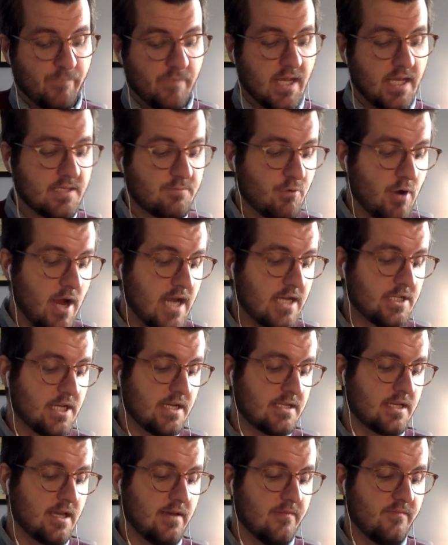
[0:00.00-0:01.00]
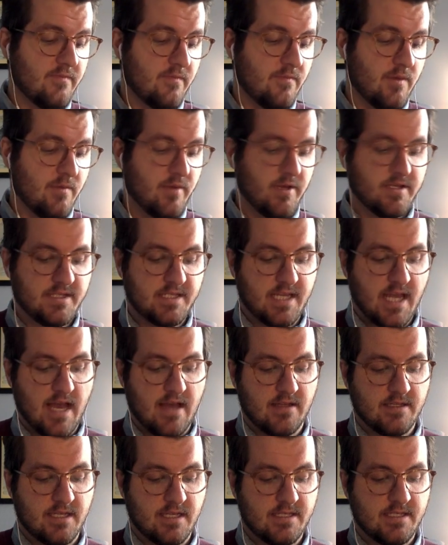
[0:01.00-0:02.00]
These projects come from the most
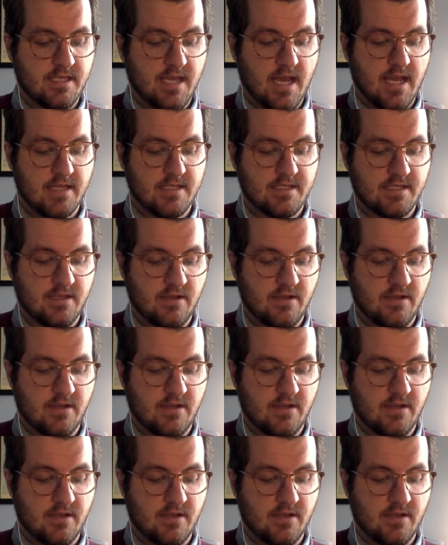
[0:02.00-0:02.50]
talented science